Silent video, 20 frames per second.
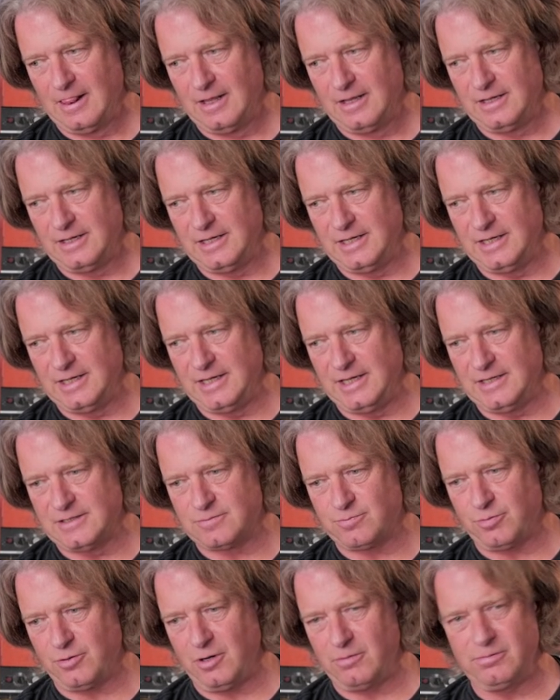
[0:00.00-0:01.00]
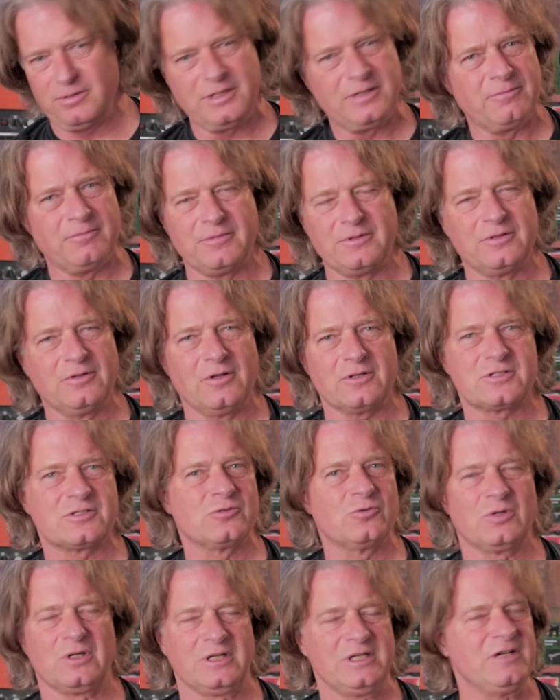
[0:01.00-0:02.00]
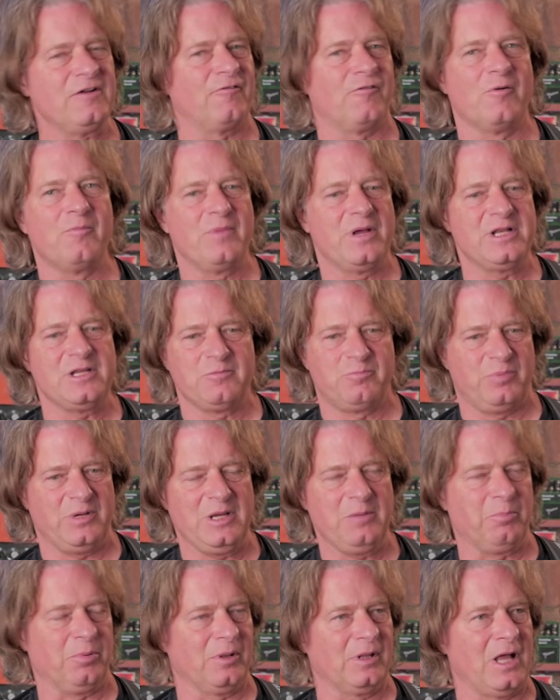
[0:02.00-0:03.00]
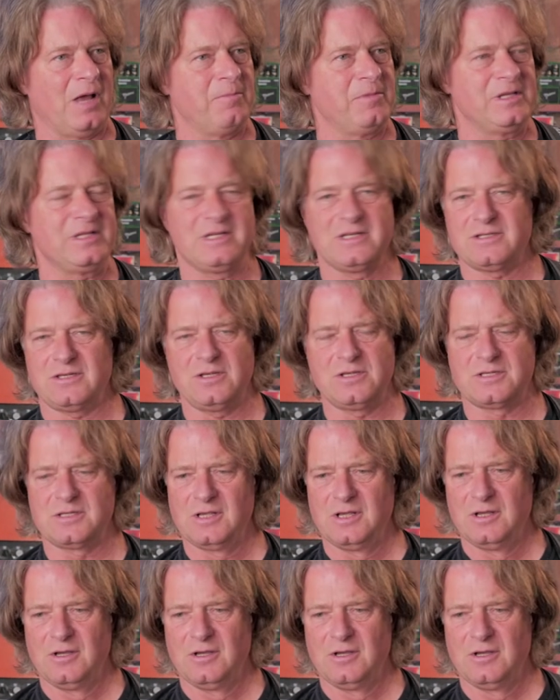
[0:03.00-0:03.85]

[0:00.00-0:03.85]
is probably not so clear for many people. I mean, this is